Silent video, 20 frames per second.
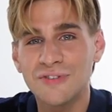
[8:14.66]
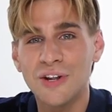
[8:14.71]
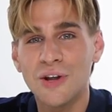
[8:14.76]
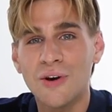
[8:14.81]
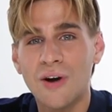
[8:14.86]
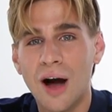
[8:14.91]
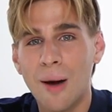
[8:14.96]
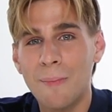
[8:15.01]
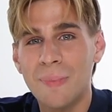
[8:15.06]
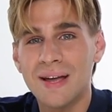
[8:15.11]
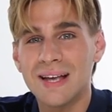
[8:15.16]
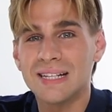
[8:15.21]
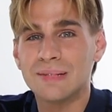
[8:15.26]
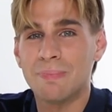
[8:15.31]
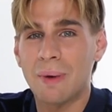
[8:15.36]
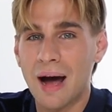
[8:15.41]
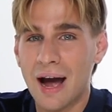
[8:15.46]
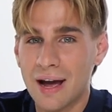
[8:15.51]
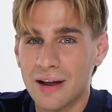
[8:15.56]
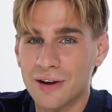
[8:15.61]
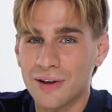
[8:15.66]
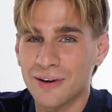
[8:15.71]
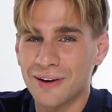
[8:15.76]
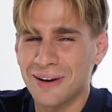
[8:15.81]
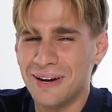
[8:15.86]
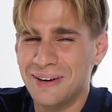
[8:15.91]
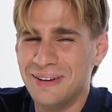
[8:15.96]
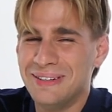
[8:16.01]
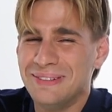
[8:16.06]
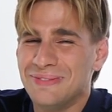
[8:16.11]
video up is by.
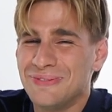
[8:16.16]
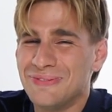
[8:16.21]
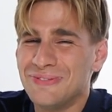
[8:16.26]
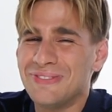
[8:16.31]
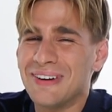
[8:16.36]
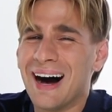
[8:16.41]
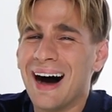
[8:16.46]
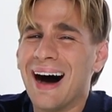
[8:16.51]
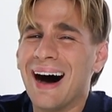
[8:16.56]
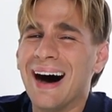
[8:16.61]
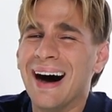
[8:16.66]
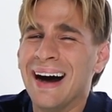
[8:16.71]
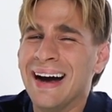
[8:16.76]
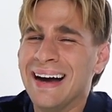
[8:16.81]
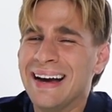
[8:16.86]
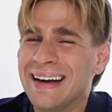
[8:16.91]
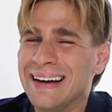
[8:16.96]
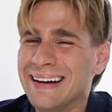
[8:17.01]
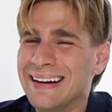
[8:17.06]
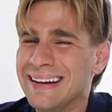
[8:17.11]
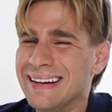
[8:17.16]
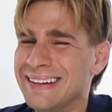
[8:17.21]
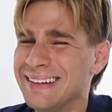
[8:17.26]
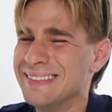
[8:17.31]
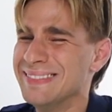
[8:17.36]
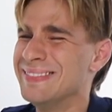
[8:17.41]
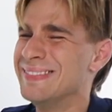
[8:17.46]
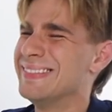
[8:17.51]
This